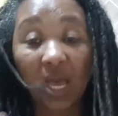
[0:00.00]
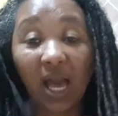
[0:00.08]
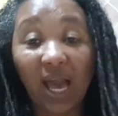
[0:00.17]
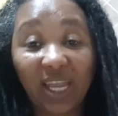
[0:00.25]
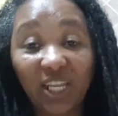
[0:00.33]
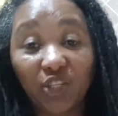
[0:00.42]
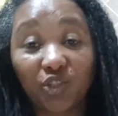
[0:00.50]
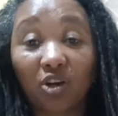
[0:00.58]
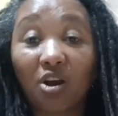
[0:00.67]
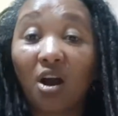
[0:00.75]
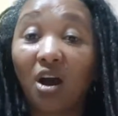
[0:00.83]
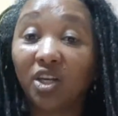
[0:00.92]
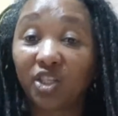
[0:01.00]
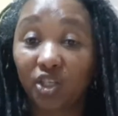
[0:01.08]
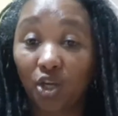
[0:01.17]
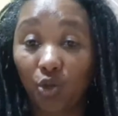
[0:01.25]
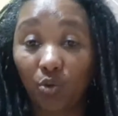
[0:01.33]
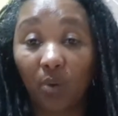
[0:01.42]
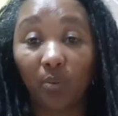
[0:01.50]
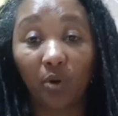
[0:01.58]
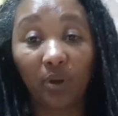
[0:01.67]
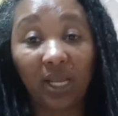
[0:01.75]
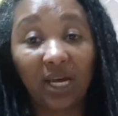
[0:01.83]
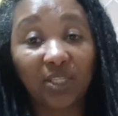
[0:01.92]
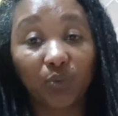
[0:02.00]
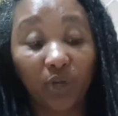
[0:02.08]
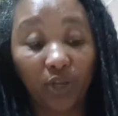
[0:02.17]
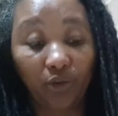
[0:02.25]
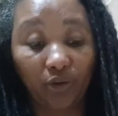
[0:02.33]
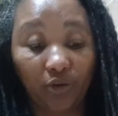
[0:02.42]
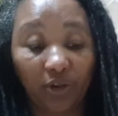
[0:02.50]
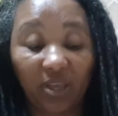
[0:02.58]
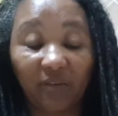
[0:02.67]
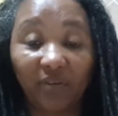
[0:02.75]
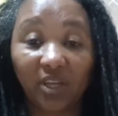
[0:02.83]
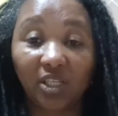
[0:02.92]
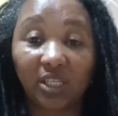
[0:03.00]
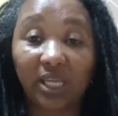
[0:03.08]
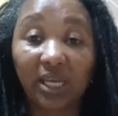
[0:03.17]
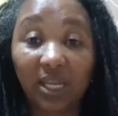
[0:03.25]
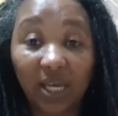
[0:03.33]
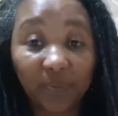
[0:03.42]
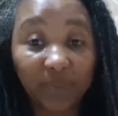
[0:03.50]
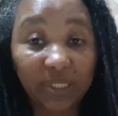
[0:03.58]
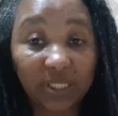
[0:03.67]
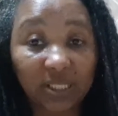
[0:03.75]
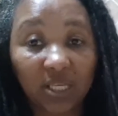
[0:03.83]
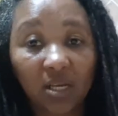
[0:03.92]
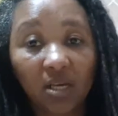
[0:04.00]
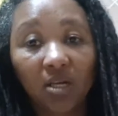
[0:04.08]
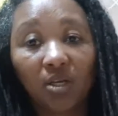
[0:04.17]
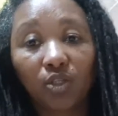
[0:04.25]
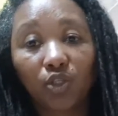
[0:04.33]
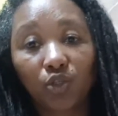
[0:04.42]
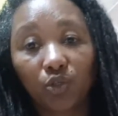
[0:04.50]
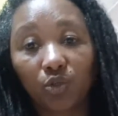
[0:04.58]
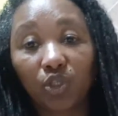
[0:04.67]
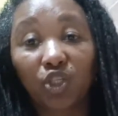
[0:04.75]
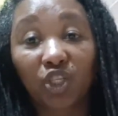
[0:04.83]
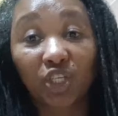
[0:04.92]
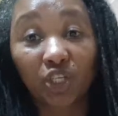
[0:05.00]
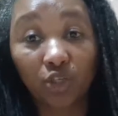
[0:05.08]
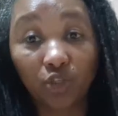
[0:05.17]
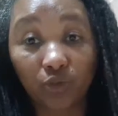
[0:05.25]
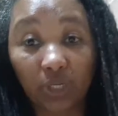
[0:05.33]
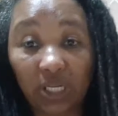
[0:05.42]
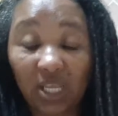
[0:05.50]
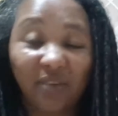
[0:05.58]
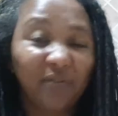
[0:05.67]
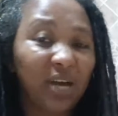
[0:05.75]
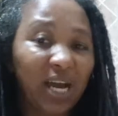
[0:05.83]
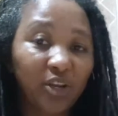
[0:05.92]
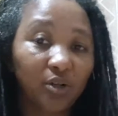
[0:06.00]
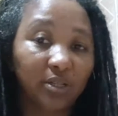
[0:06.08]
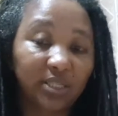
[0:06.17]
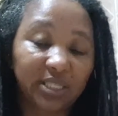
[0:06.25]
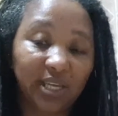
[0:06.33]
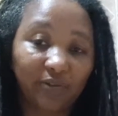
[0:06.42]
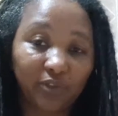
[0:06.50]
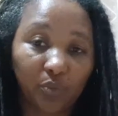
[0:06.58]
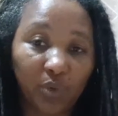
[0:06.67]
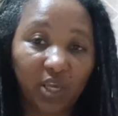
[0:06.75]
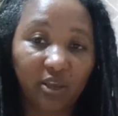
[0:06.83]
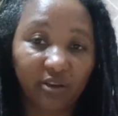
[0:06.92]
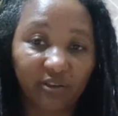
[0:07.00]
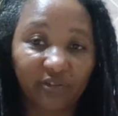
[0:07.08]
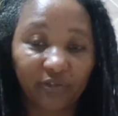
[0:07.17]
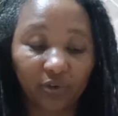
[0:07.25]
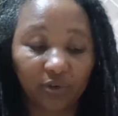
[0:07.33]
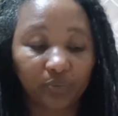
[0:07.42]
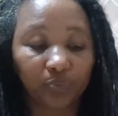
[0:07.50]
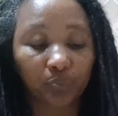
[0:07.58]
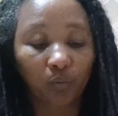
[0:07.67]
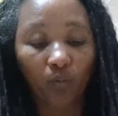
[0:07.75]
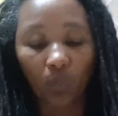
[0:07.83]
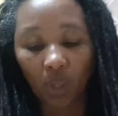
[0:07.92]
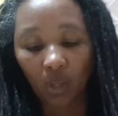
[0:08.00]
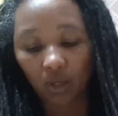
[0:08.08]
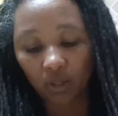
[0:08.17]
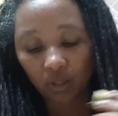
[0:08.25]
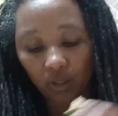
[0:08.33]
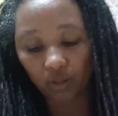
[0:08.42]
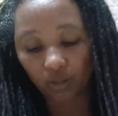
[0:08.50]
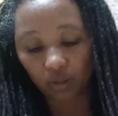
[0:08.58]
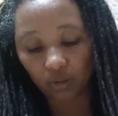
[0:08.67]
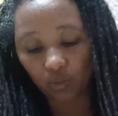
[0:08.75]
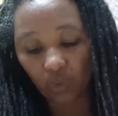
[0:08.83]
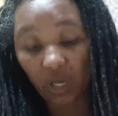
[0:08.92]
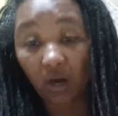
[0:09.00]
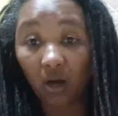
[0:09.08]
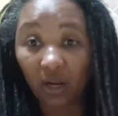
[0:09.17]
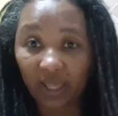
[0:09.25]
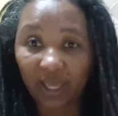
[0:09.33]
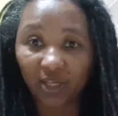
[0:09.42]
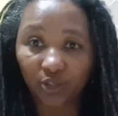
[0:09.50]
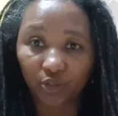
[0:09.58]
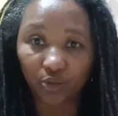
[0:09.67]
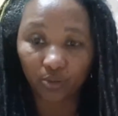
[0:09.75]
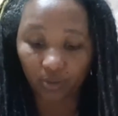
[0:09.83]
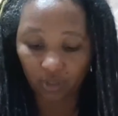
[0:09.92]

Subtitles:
I need to caution you about that when you're giving guineps to children. Even adults have to be careful. You know, we all can choke.